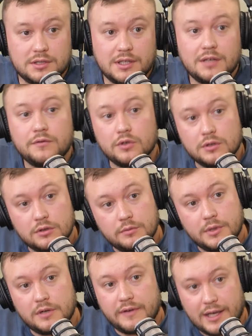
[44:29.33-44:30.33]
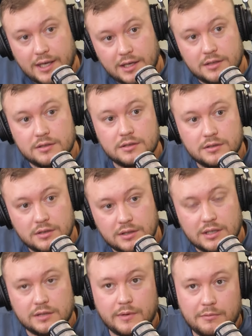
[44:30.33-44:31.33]
to give you a little bit of a hand in
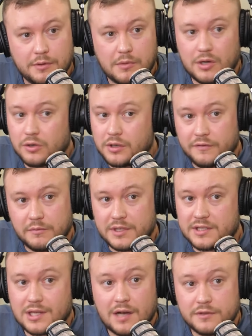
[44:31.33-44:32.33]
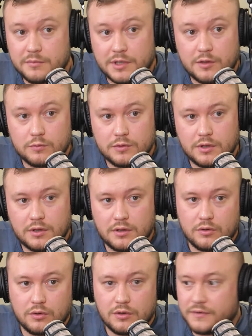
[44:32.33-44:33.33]
that department. It might not even be staff to begin with,
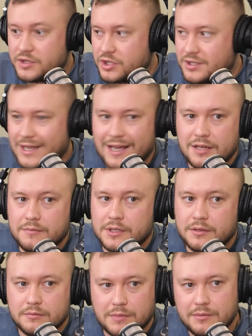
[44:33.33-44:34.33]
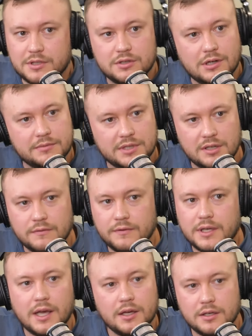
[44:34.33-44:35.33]
or if it's just admin, maybe it's time to get a
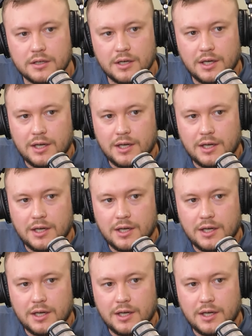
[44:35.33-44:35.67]
V A.